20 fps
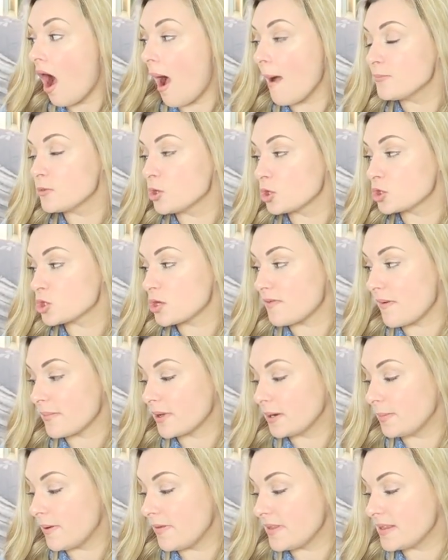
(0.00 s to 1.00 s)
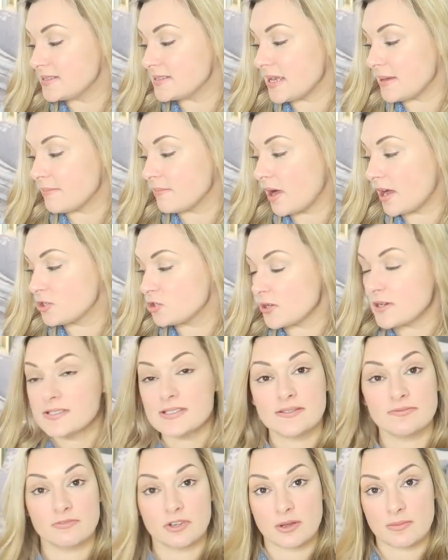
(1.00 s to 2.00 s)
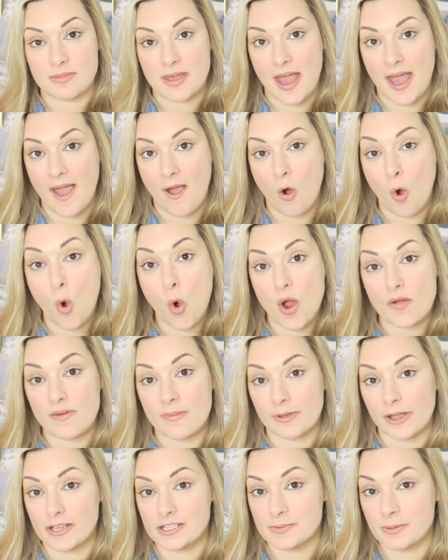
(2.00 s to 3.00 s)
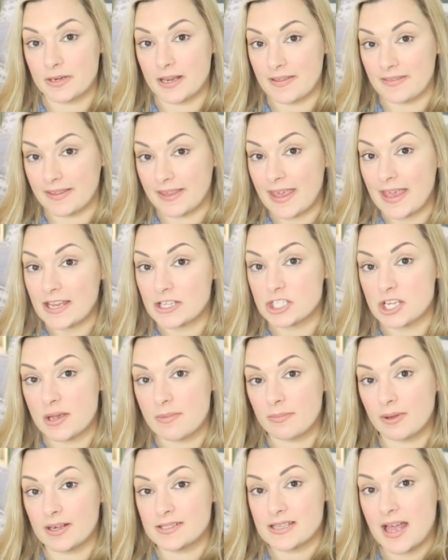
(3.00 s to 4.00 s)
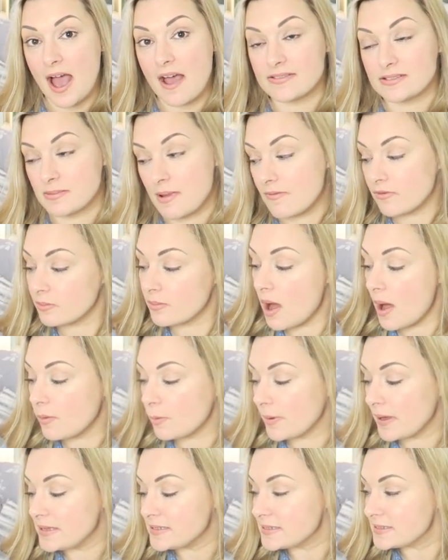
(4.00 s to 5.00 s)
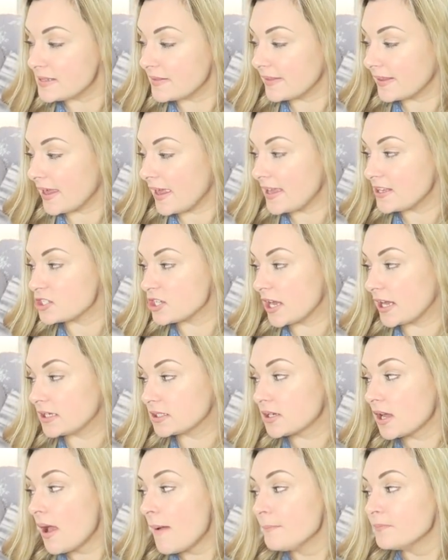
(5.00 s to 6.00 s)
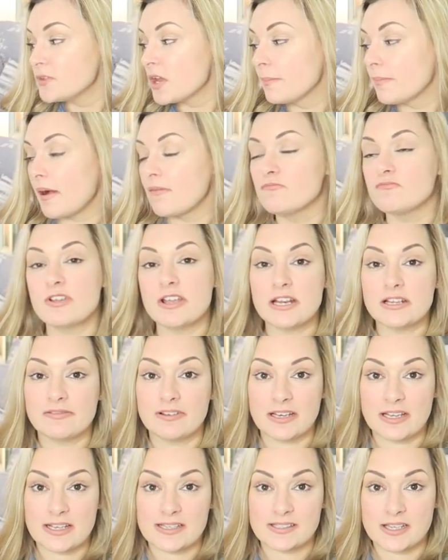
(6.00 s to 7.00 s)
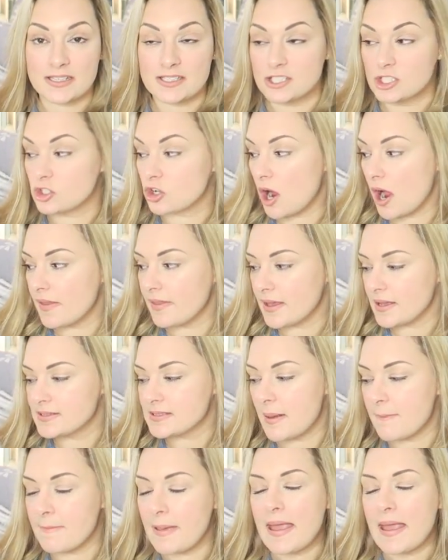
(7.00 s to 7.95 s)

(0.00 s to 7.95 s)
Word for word: I'm not sure if I'm going to put this in my dressing room yet or if I'm going to put it in the kitchen because I have some other marble pieces in the kitchen but I'm really really excited to try this.